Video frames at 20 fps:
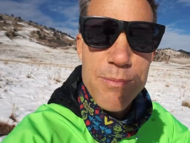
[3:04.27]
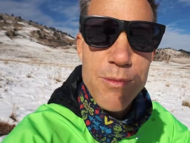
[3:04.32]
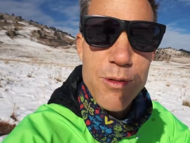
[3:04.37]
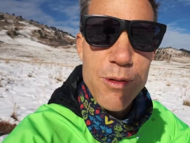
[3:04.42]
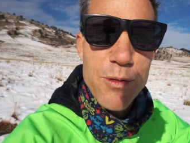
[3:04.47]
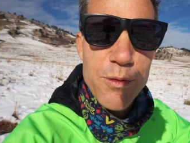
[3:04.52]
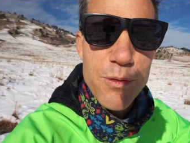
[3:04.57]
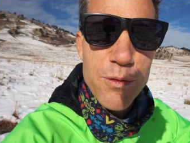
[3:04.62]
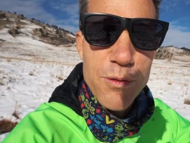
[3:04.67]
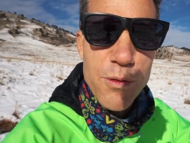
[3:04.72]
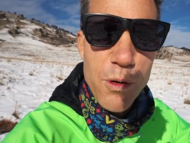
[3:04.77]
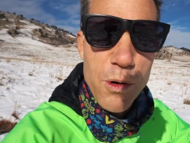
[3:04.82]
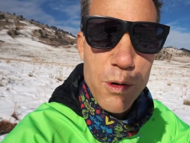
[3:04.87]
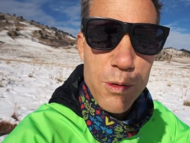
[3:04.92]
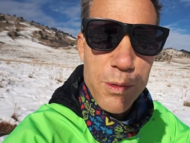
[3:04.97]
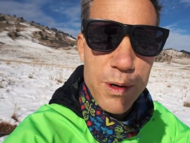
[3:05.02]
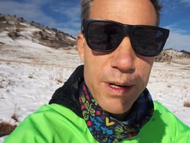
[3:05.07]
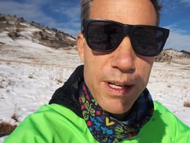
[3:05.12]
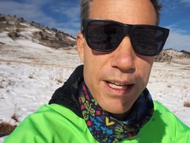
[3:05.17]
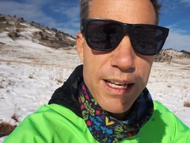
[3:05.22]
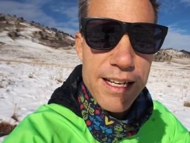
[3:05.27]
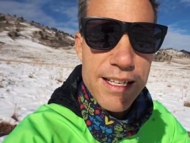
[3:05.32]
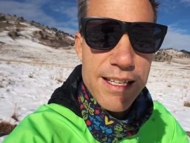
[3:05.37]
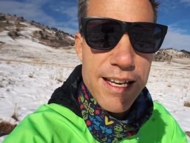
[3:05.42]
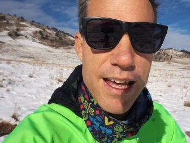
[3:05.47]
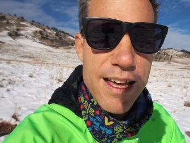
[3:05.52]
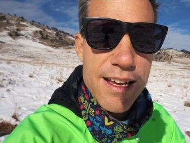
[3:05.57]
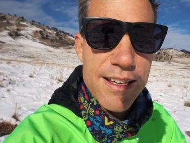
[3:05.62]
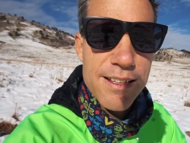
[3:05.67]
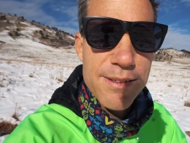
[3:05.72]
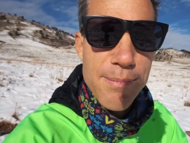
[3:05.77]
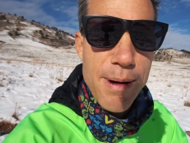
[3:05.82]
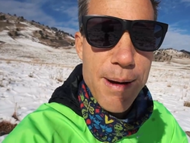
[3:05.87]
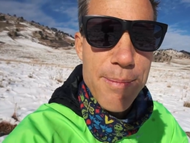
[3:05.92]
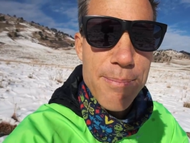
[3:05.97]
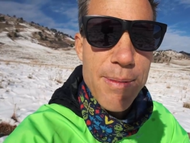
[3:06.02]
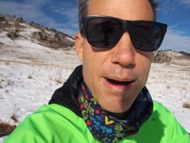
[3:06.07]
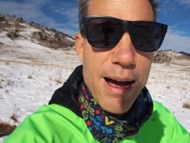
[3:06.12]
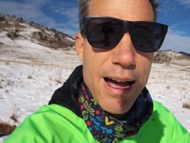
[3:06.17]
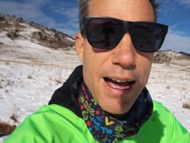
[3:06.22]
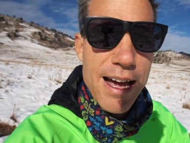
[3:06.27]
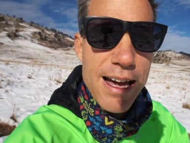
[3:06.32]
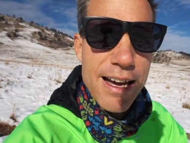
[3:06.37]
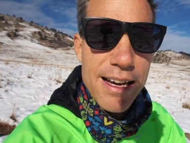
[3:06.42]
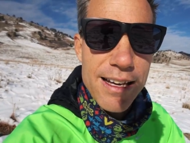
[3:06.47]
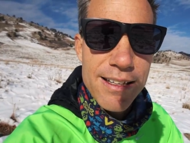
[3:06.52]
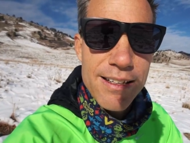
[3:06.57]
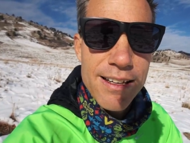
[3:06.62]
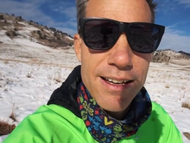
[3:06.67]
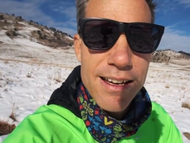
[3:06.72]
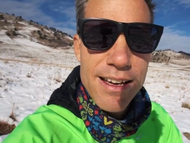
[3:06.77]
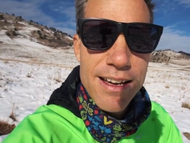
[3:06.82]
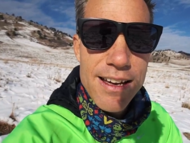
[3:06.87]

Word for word: move forward. And it takes my mind